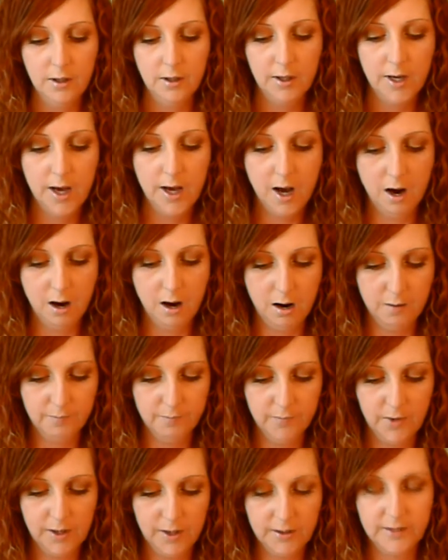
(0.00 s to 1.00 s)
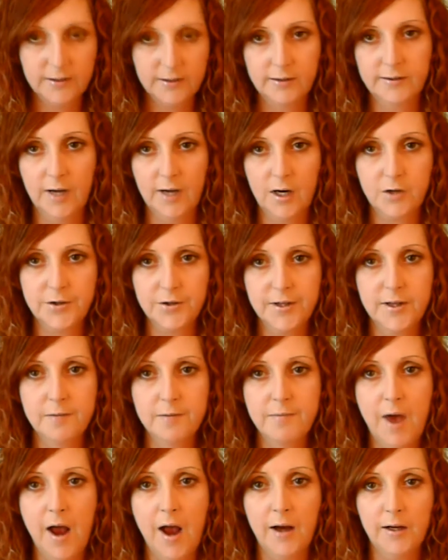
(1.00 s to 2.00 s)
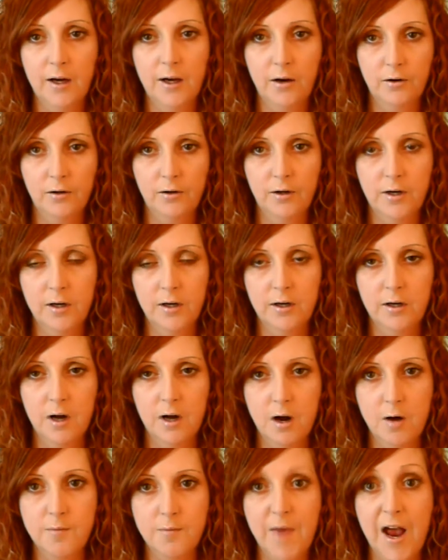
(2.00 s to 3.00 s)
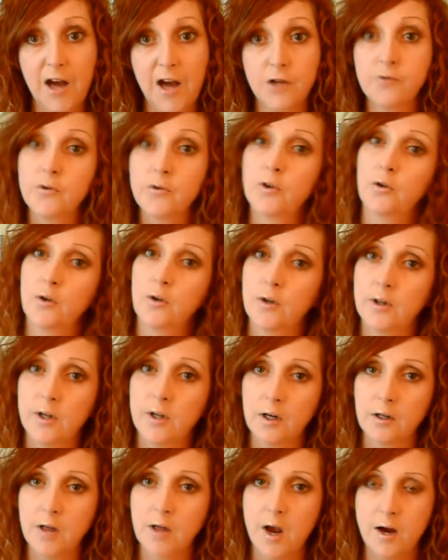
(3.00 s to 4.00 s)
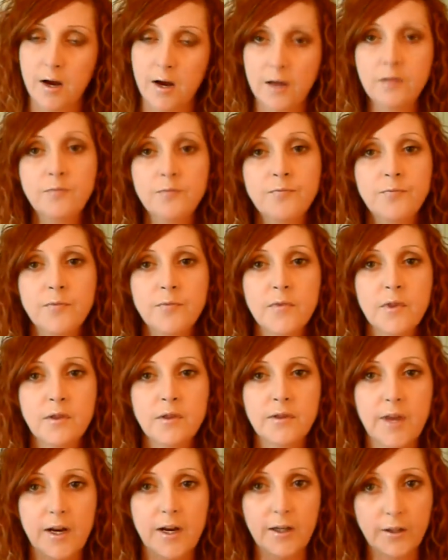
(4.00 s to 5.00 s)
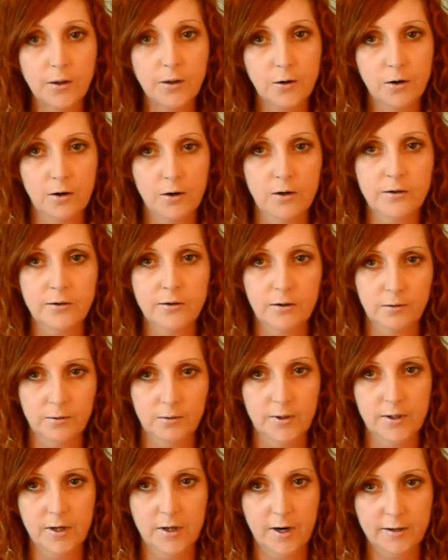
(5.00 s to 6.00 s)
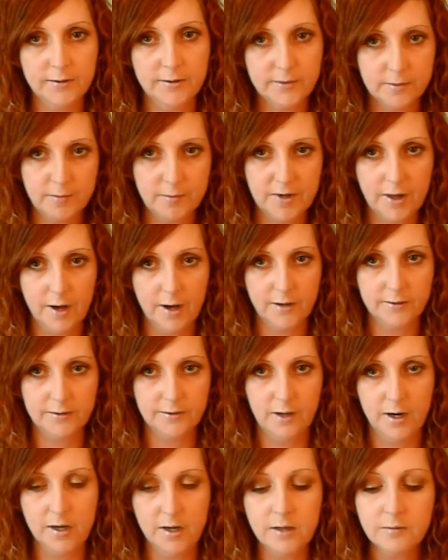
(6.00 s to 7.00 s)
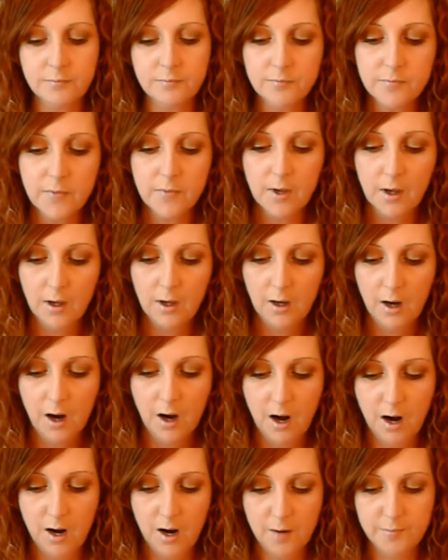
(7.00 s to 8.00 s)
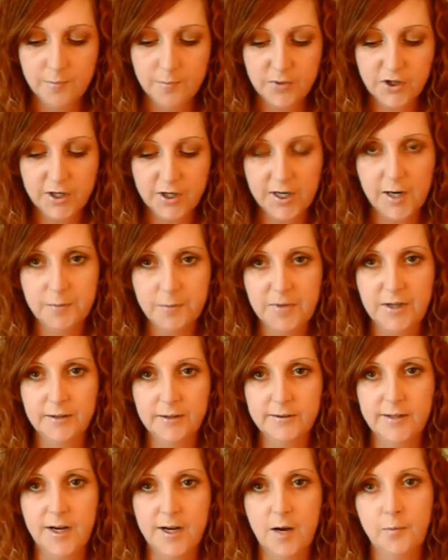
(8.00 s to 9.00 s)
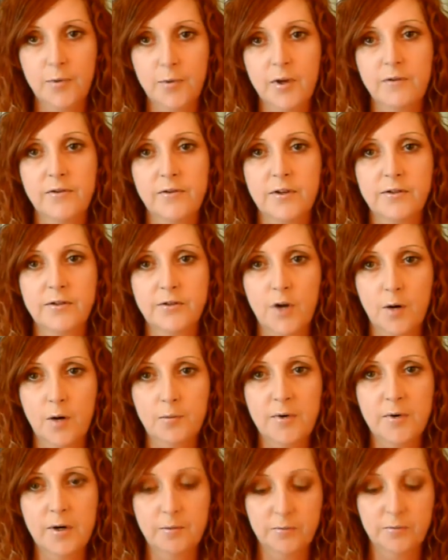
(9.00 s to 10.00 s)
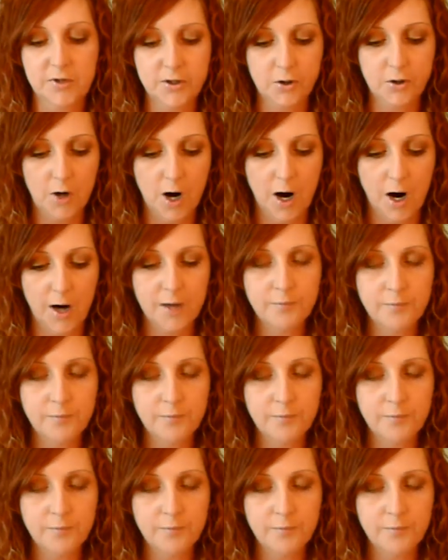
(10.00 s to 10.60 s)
And this is actually the MAC counter in Asheville, North Carolina. Thank you, girls. You were really nice to me last night. She gave me a sample of the strobe cream to try.